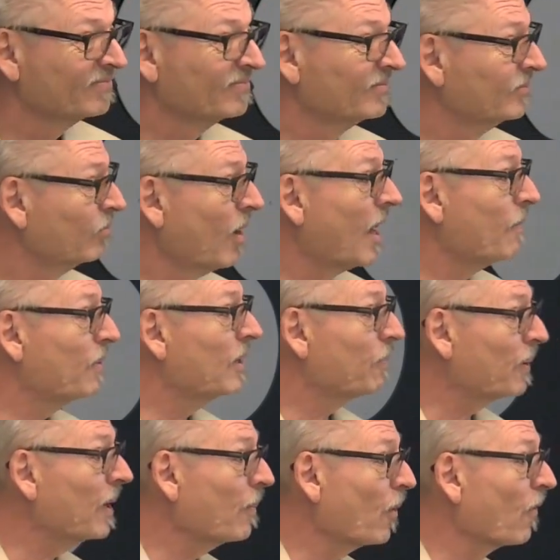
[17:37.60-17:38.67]
Might be
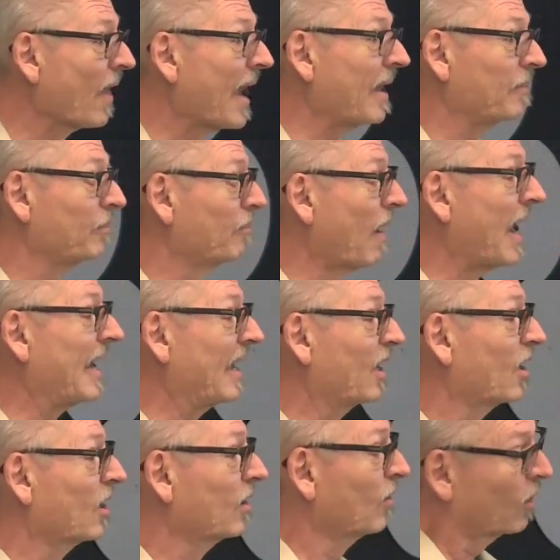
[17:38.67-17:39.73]
people that might
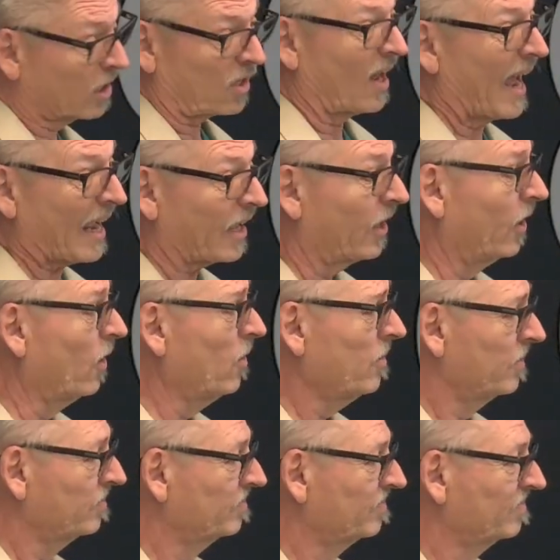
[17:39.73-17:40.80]
look like you,
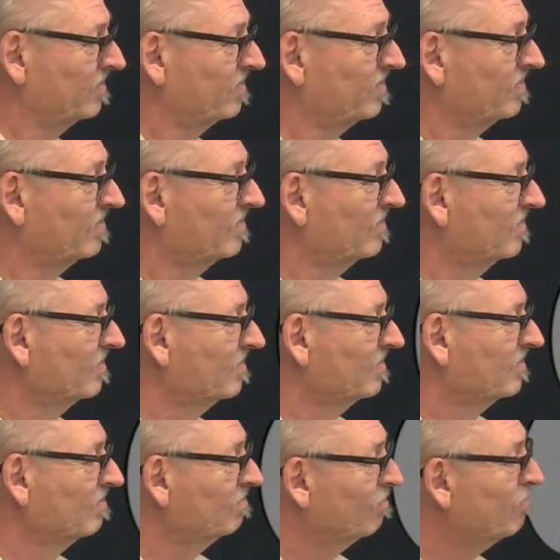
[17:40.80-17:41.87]

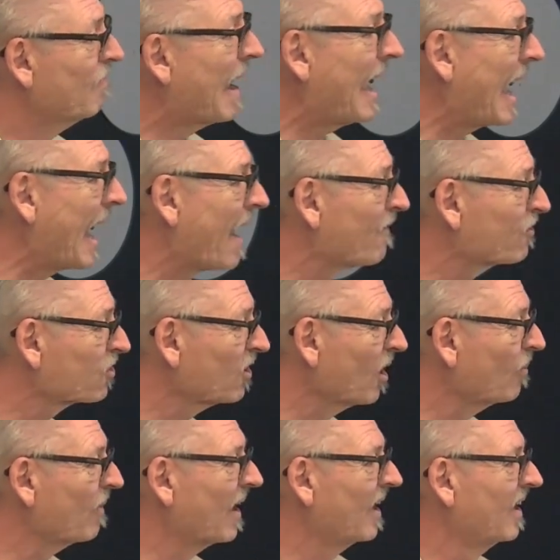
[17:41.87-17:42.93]
may have
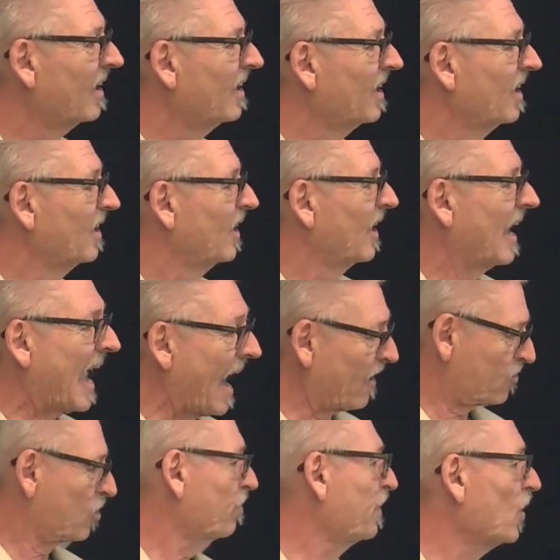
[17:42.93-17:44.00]
some
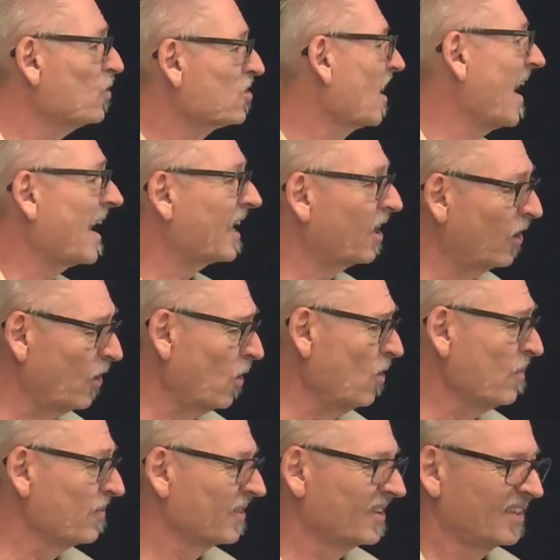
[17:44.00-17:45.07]
attributes like you,
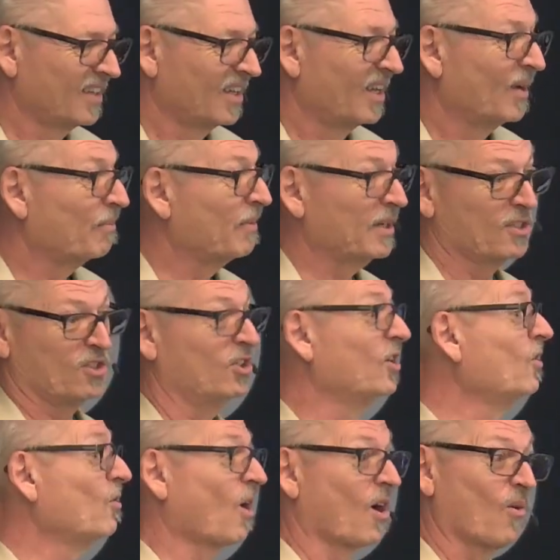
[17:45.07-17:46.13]
but
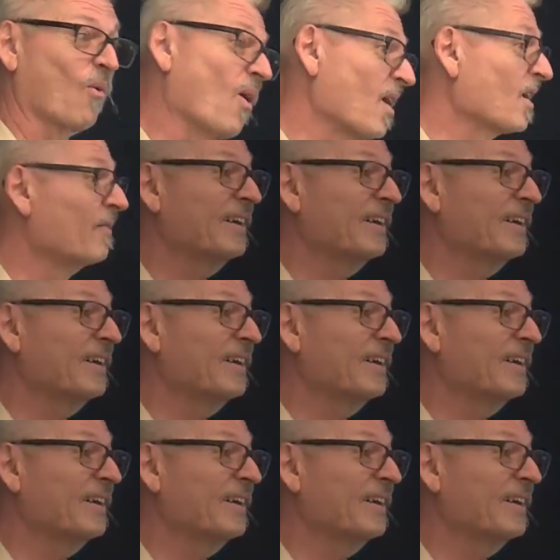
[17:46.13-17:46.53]
you are one of a